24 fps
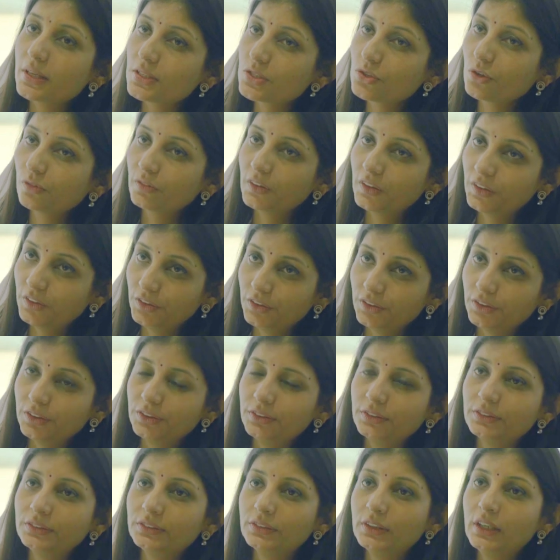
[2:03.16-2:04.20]
months of the year,
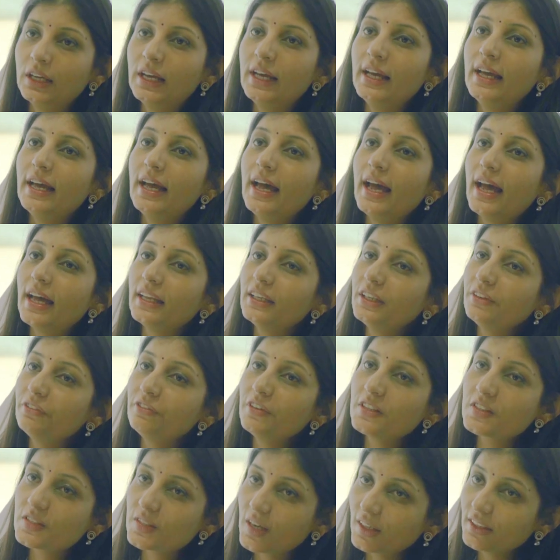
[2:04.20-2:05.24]
and if
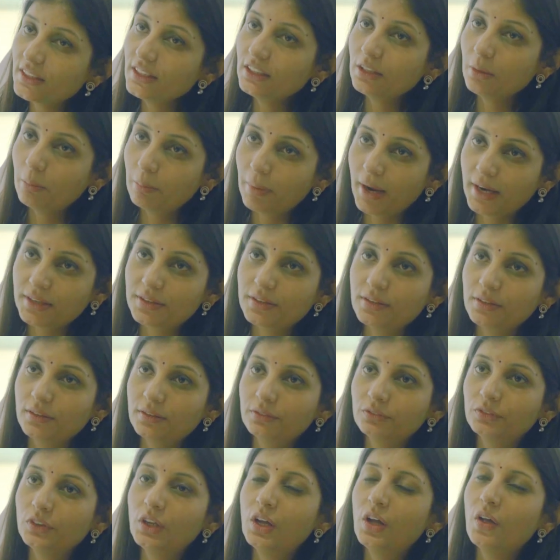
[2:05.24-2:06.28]
we study the
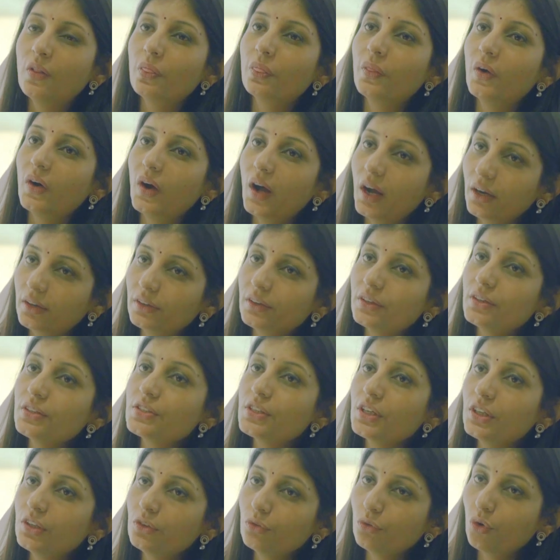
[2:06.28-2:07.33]
pattern, the
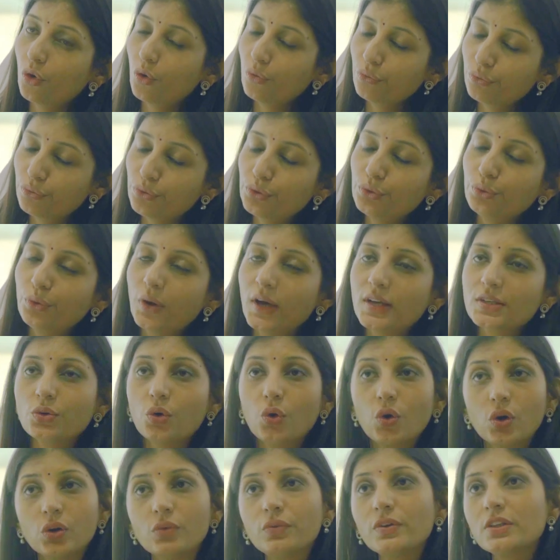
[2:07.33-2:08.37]
occurrence of flu has
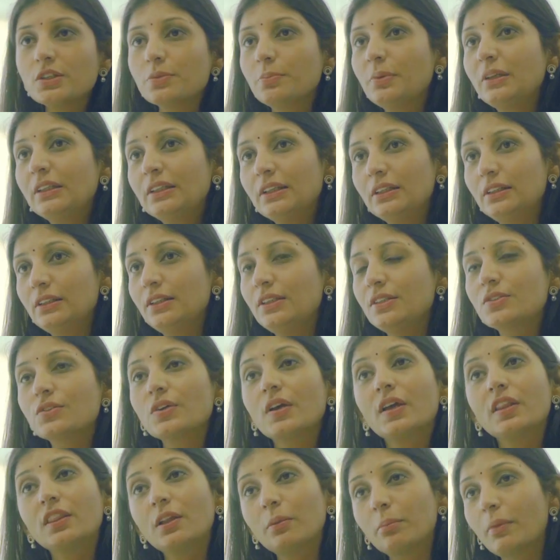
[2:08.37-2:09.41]
always been the
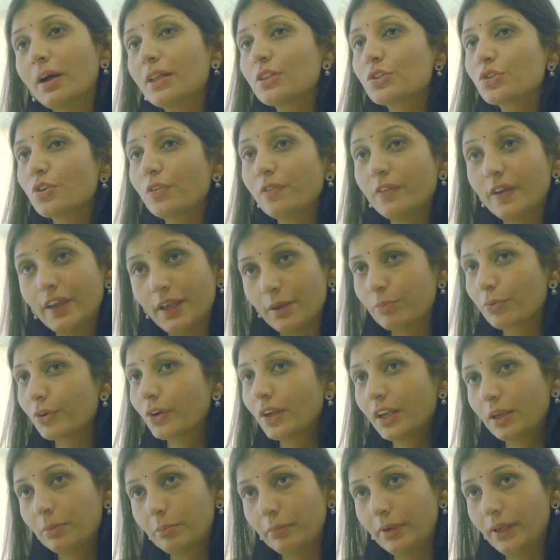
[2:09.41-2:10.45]
least in the months of
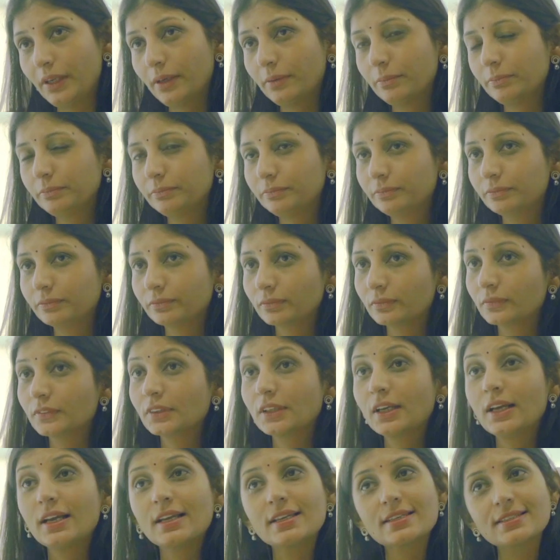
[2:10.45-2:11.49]
April and May.
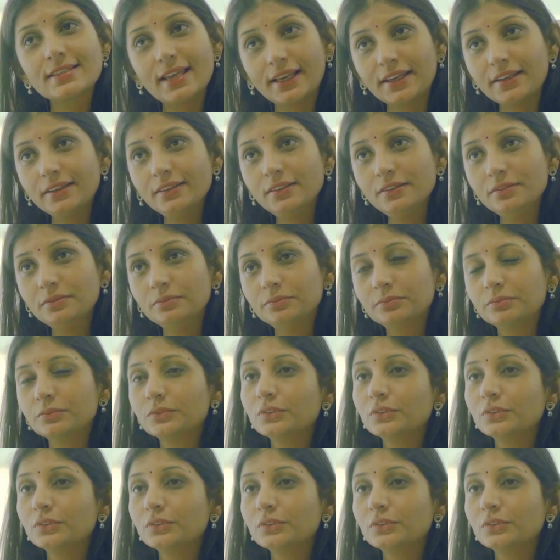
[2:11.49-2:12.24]
Second,